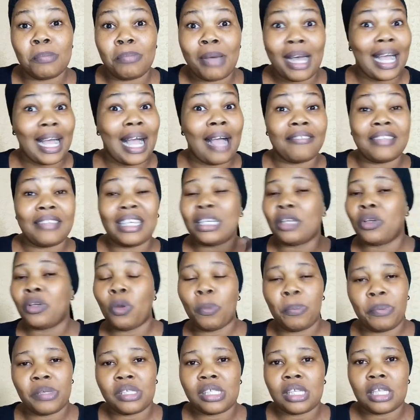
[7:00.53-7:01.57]
back after the
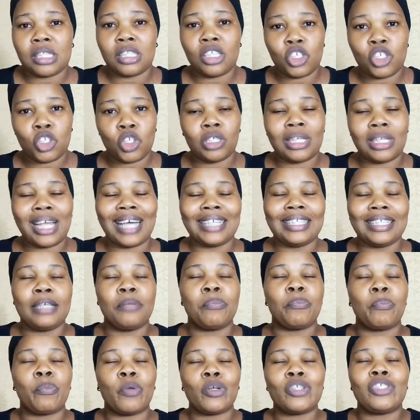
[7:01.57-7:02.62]
whole presentation, and
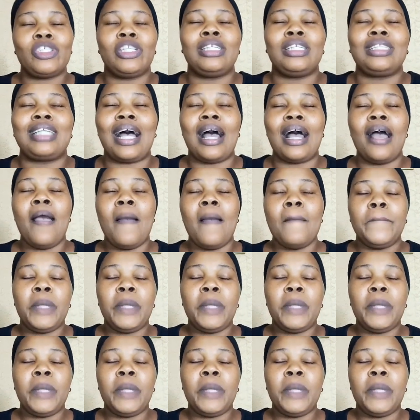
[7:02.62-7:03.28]
then much later,